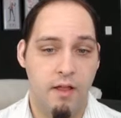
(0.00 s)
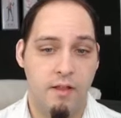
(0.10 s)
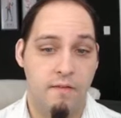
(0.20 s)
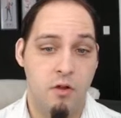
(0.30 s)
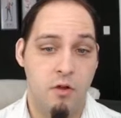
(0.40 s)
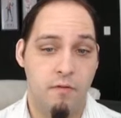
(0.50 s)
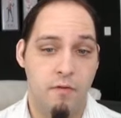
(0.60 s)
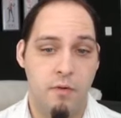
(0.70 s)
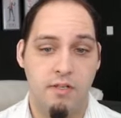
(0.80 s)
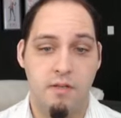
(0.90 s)
the video, if you
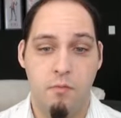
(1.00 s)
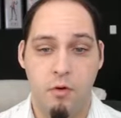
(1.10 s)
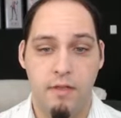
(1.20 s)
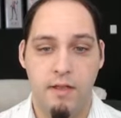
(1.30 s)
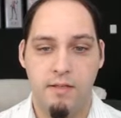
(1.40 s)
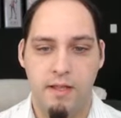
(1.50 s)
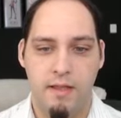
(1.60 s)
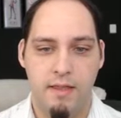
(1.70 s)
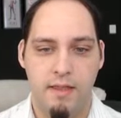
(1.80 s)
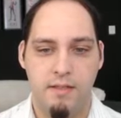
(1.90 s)
want to see more things
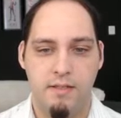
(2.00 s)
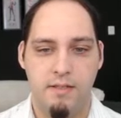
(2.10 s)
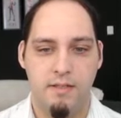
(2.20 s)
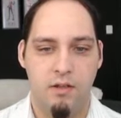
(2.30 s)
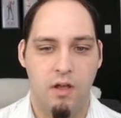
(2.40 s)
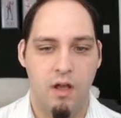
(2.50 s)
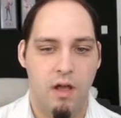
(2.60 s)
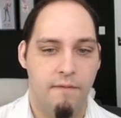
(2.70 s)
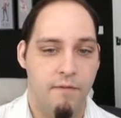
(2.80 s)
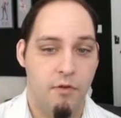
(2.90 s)
like this.
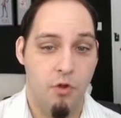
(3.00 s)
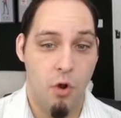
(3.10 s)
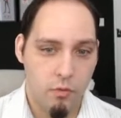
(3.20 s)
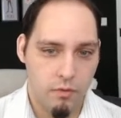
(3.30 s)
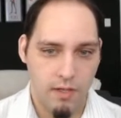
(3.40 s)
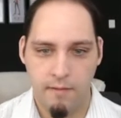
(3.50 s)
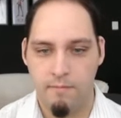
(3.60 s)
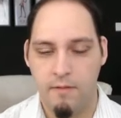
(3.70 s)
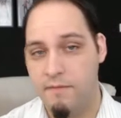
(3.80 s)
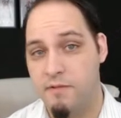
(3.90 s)
If you don't,
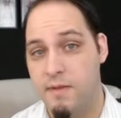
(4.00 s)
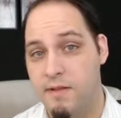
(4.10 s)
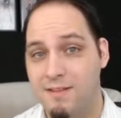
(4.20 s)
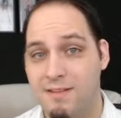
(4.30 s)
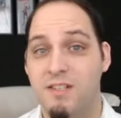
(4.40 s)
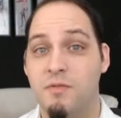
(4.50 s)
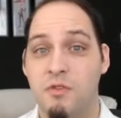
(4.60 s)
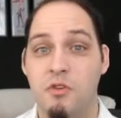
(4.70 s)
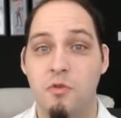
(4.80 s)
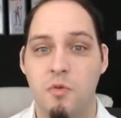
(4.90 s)
then leave us a message. Tell us what
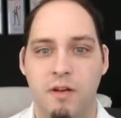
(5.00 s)
you do want